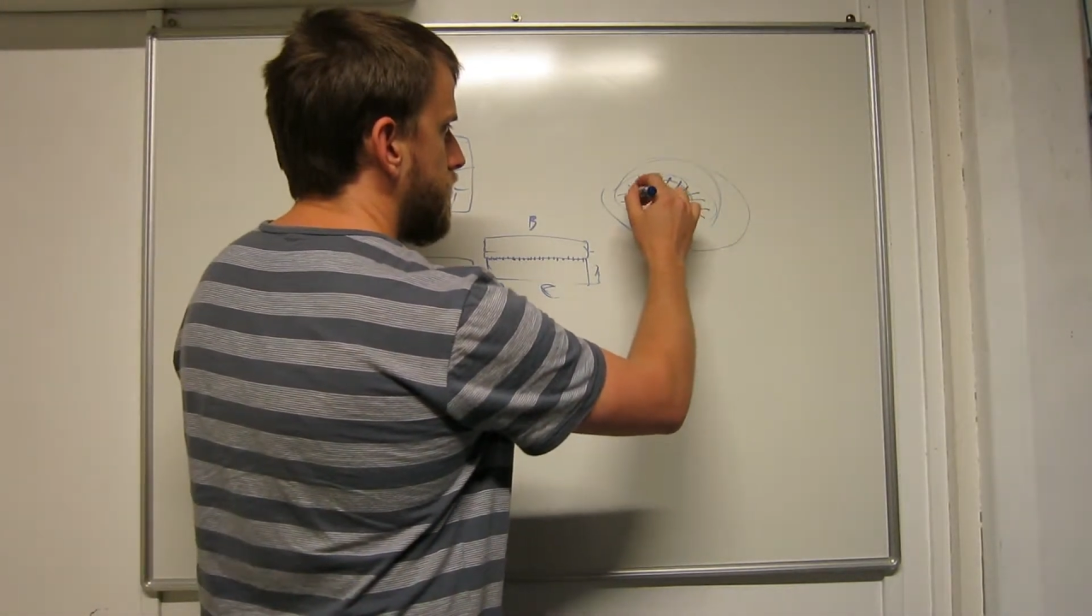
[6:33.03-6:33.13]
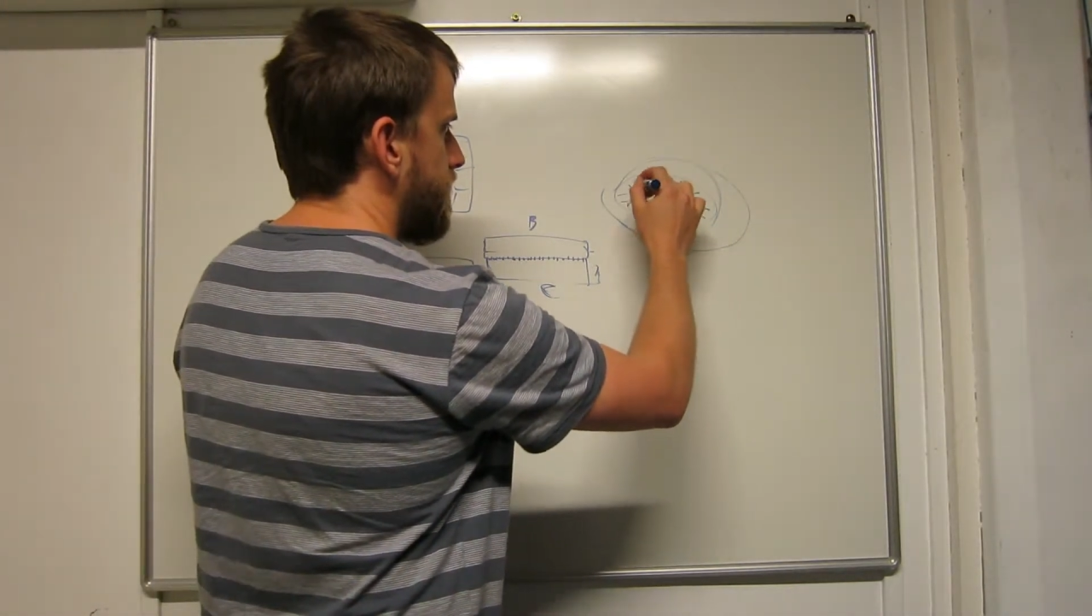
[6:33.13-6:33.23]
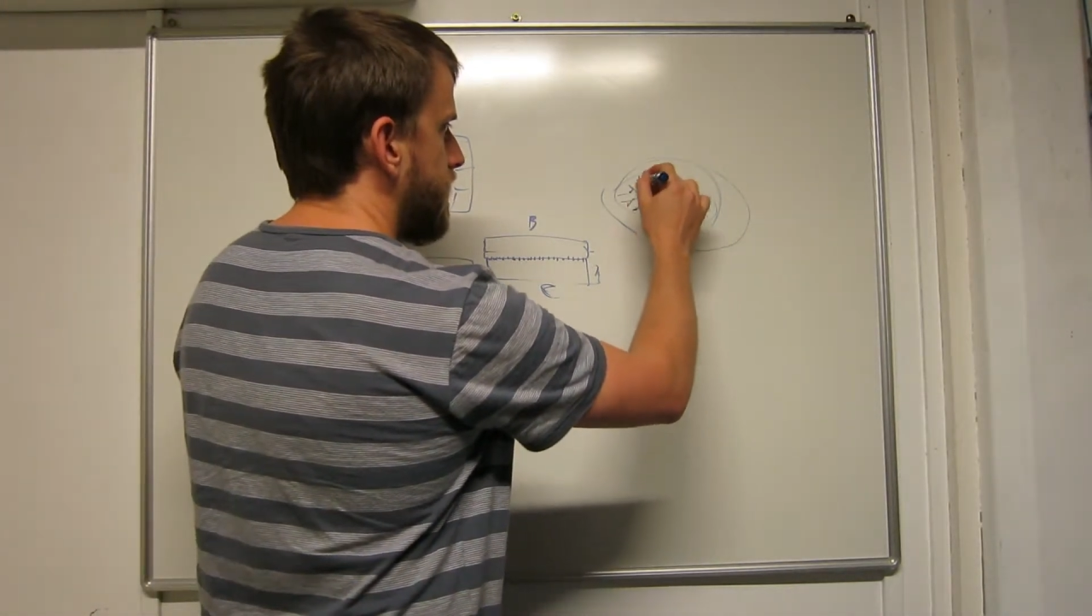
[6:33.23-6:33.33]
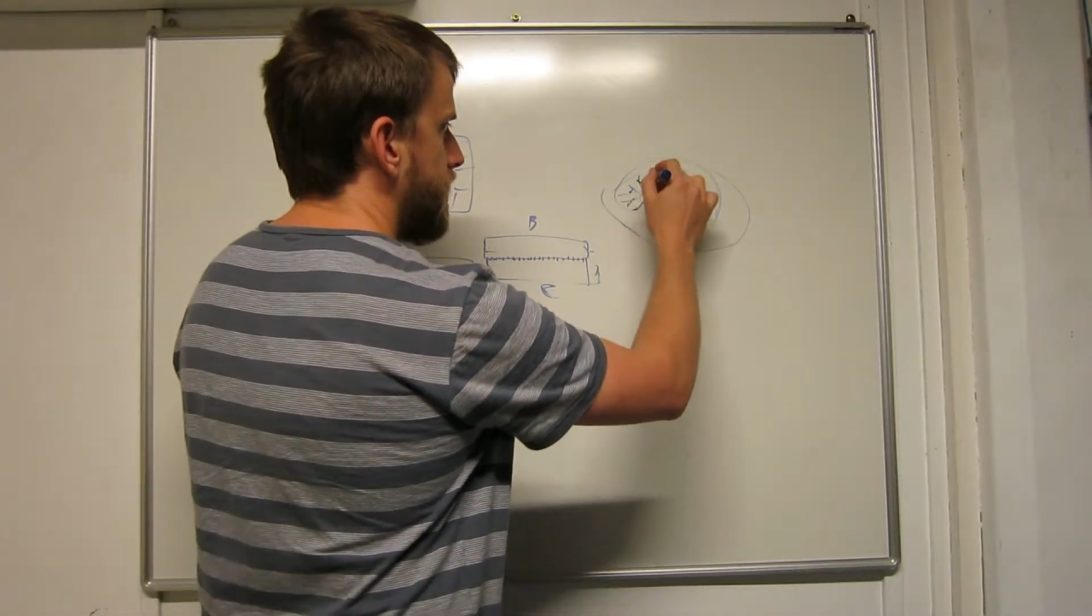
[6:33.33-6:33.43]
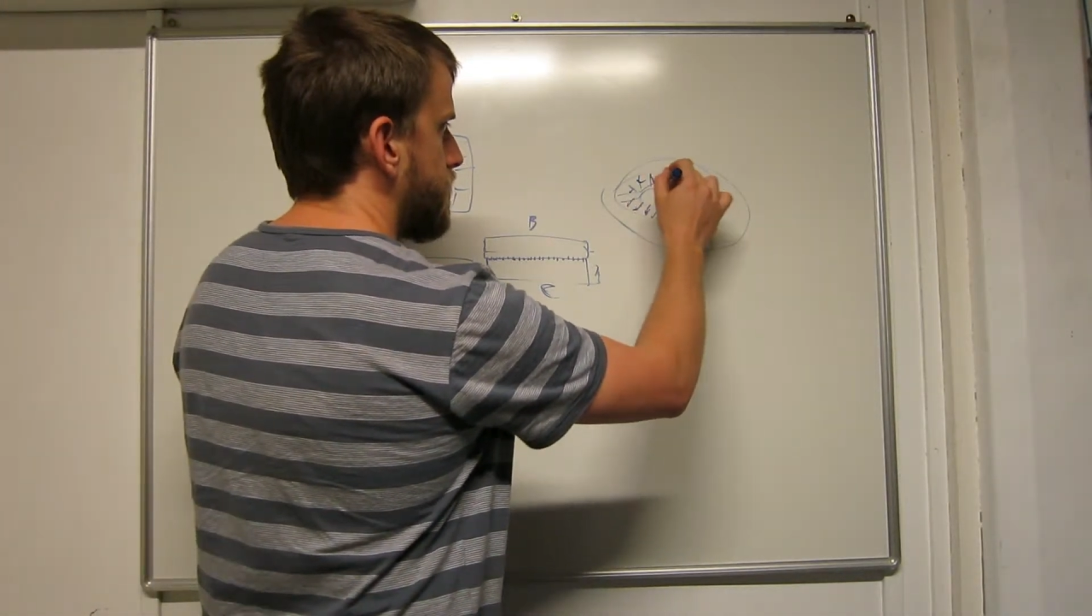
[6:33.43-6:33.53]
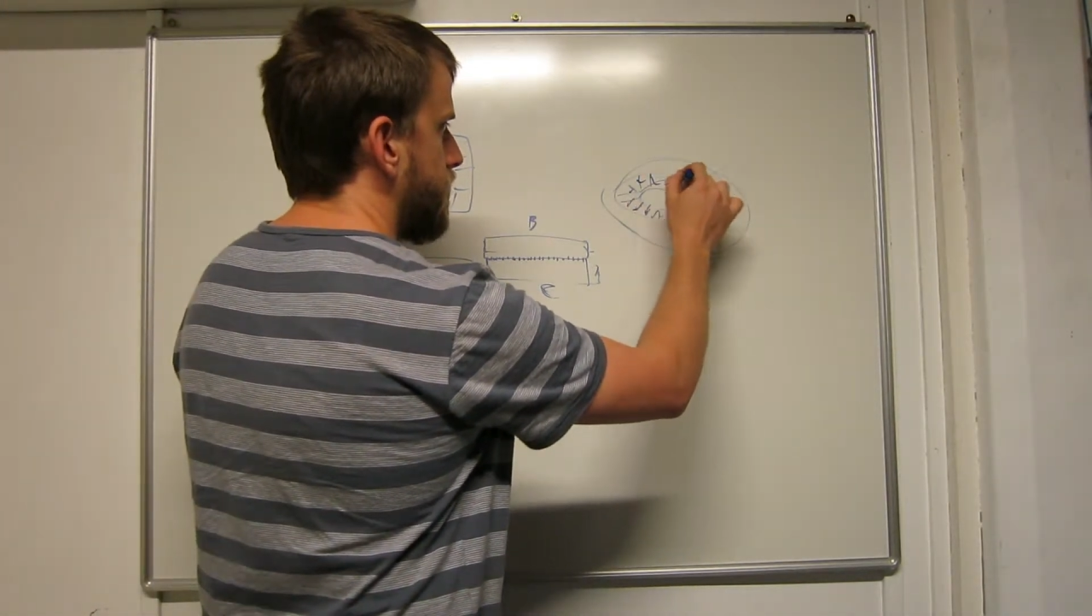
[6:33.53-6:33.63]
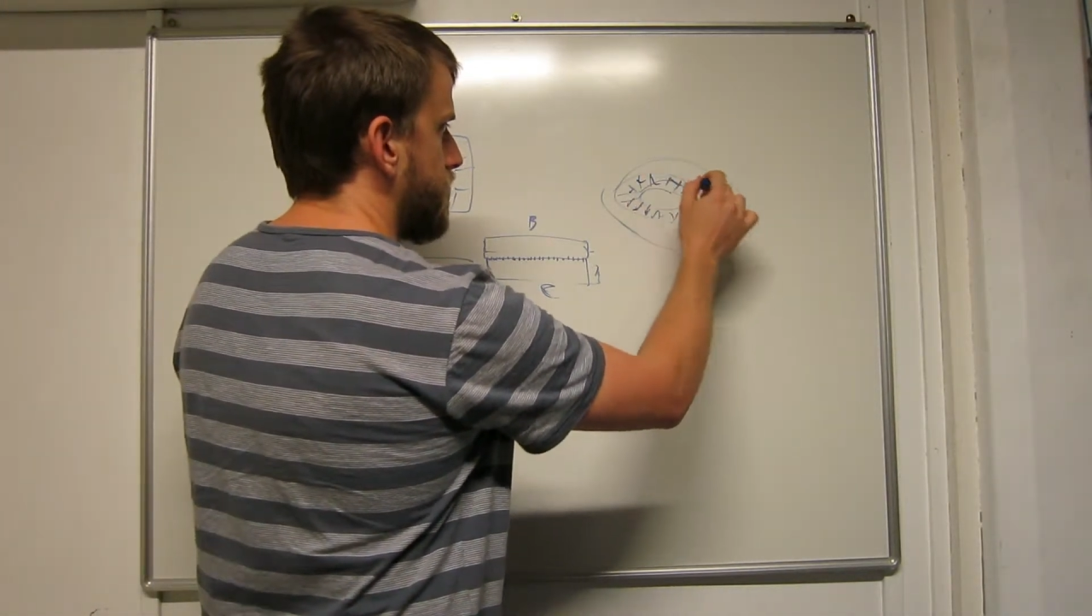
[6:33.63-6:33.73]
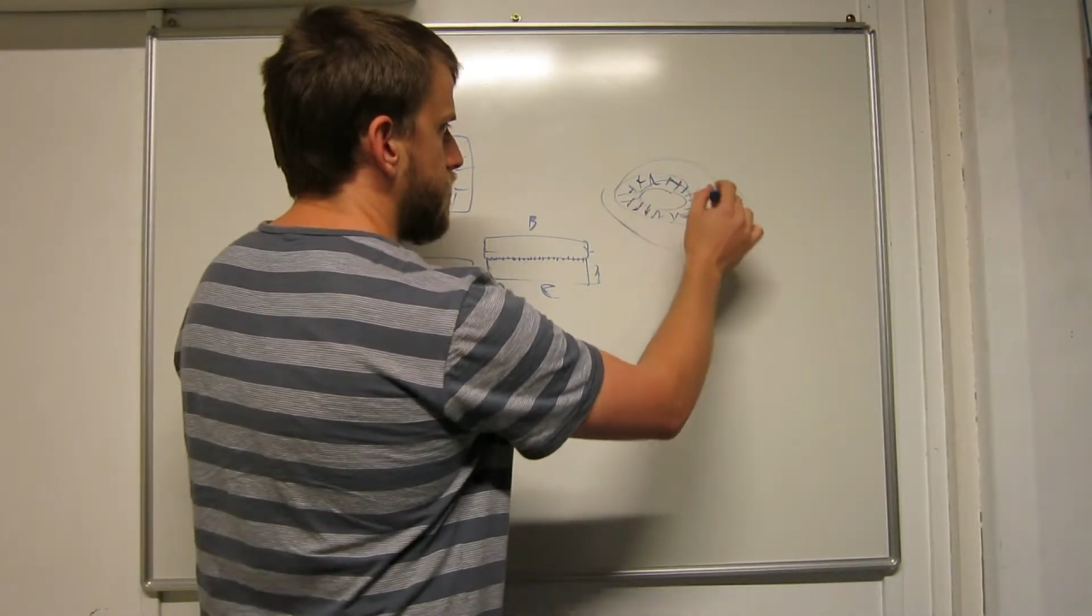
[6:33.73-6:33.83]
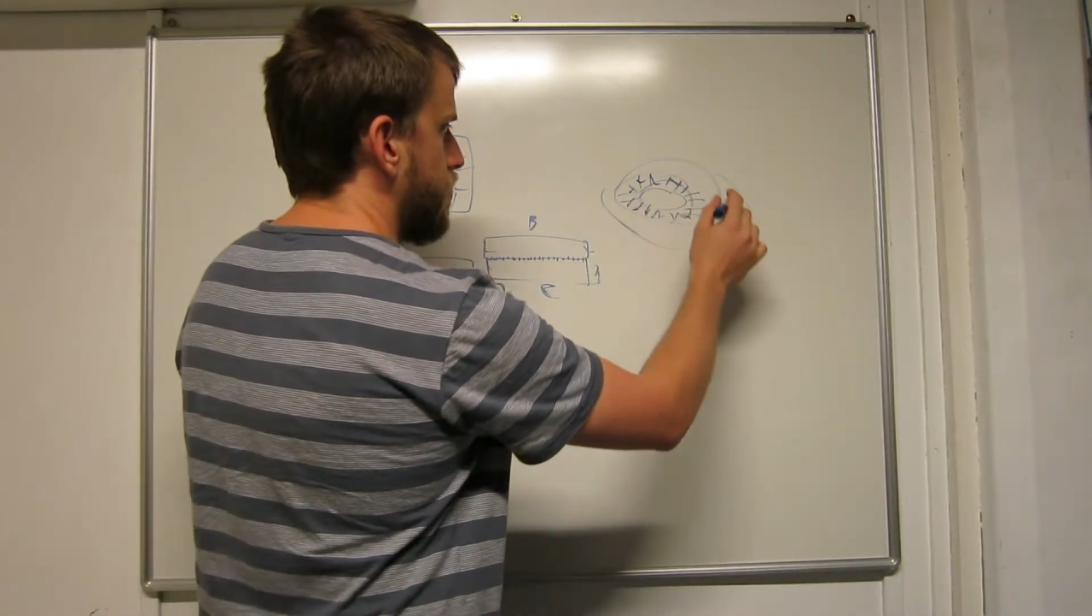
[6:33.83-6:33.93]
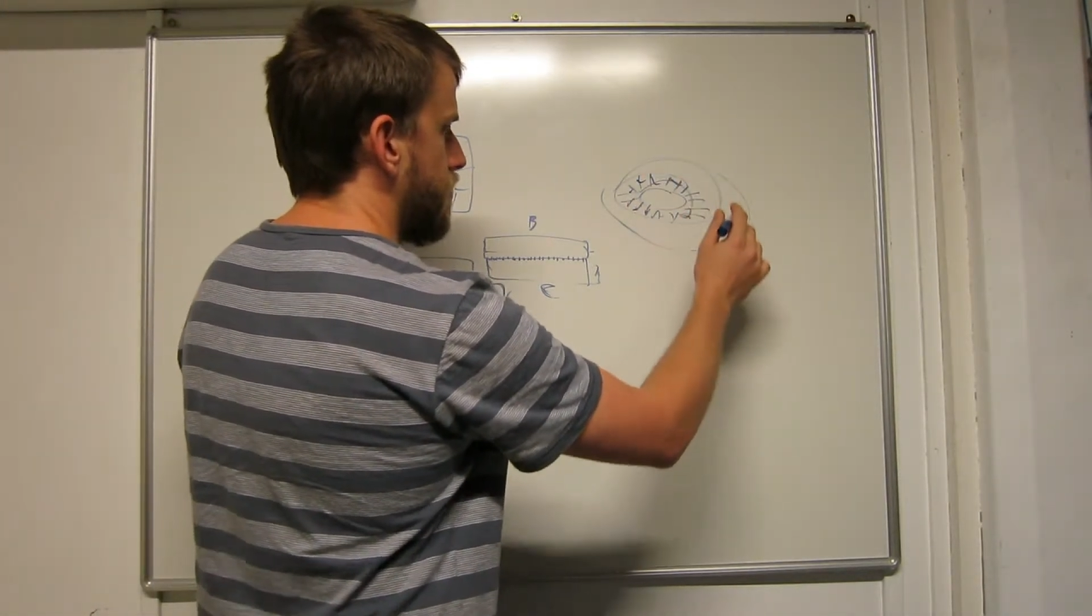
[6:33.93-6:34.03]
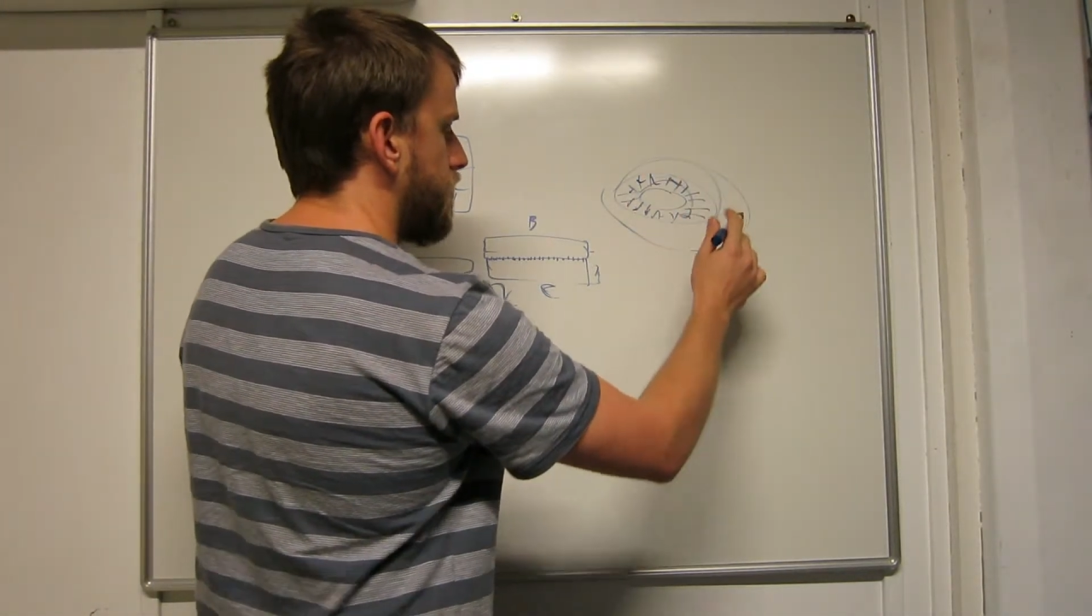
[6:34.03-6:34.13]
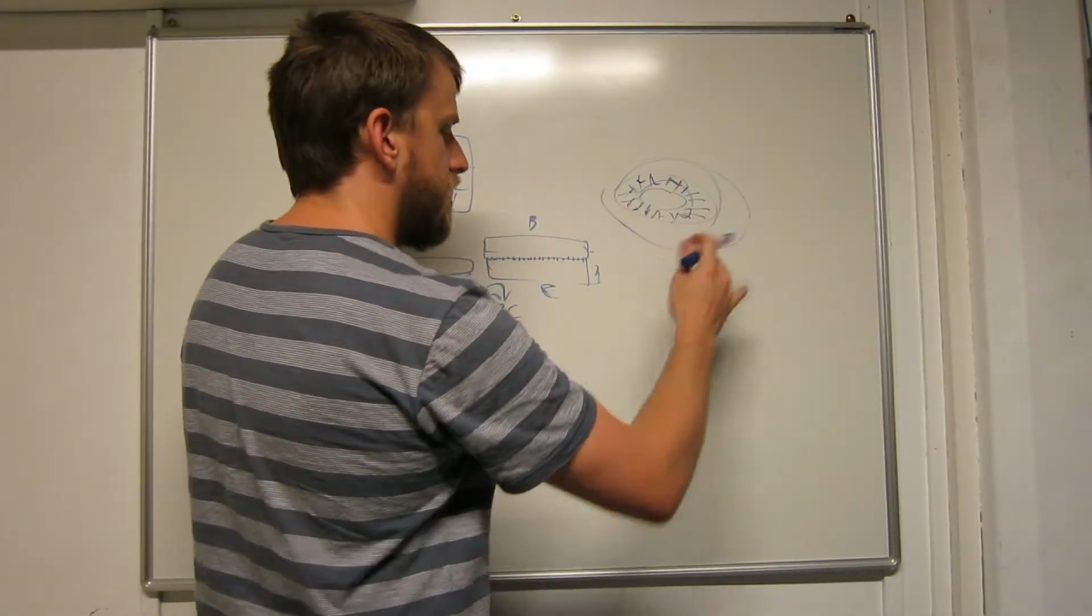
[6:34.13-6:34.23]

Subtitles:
flat as possible